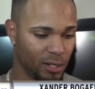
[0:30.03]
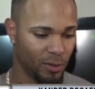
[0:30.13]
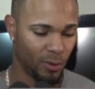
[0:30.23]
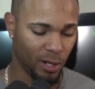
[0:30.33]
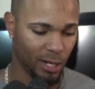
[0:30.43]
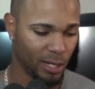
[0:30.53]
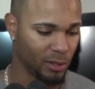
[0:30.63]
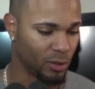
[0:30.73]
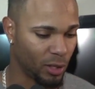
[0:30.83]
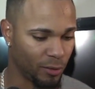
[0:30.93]
Walking Like
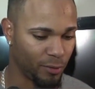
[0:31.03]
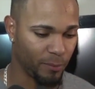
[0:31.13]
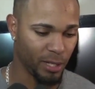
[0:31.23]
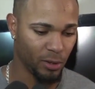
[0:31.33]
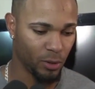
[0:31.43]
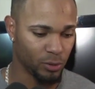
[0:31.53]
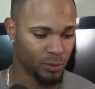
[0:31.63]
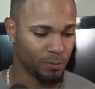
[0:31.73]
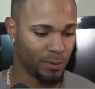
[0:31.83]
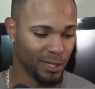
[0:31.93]
You're Talking from
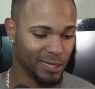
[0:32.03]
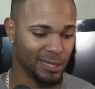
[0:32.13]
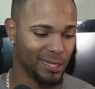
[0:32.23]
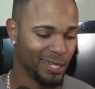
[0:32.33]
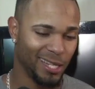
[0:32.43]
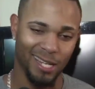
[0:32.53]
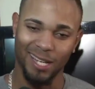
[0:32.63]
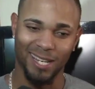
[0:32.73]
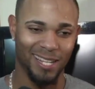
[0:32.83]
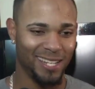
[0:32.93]
Migos, but
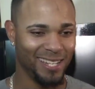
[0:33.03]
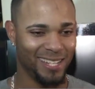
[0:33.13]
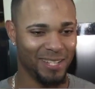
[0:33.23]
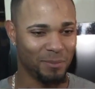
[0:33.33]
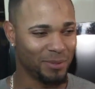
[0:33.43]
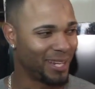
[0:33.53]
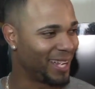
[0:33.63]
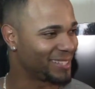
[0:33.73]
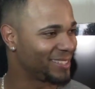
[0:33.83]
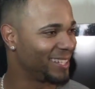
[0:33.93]
he put
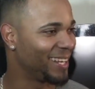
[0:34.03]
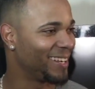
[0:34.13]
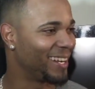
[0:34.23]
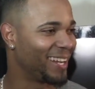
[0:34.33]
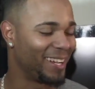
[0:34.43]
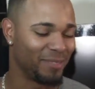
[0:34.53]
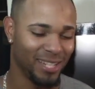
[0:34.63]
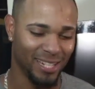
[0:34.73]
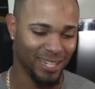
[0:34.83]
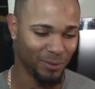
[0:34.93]
X there, and I
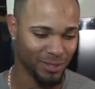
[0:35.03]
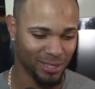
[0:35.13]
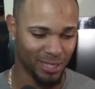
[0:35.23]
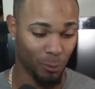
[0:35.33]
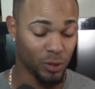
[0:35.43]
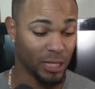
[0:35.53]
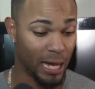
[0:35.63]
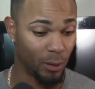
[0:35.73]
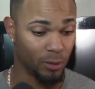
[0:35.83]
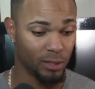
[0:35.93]
mean, it was
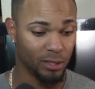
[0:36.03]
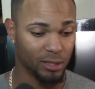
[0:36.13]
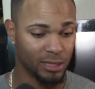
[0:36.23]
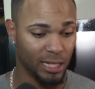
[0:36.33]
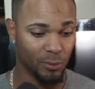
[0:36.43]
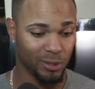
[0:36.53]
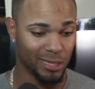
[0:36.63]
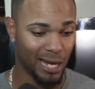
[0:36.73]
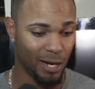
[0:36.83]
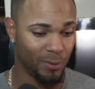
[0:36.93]
loud. The stadium was
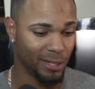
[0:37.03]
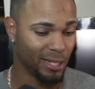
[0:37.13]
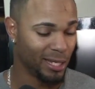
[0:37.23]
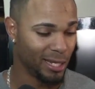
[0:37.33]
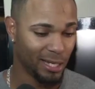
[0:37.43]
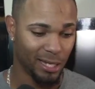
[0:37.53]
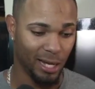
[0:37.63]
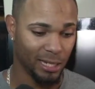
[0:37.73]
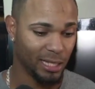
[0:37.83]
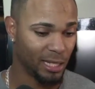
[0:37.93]
loud, but
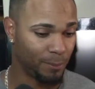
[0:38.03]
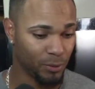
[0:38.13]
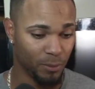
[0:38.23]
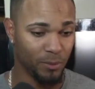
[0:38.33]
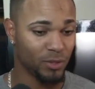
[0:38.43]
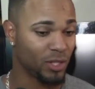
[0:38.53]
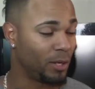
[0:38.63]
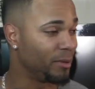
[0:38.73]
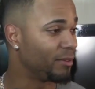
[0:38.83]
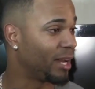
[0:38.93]
I think he put the music
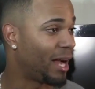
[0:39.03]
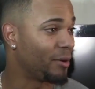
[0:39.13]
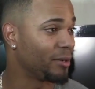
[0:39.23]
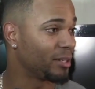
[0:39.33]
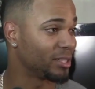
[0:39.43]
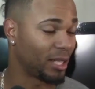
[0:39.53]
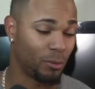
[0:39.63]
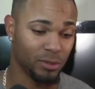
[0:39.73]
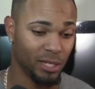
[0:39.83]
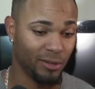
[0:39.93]
up even louder because I
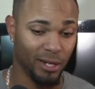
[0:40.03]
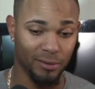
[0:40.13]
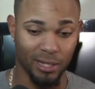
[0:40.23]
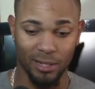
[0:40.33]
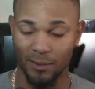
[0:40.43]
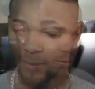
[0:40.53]
was hearing everything.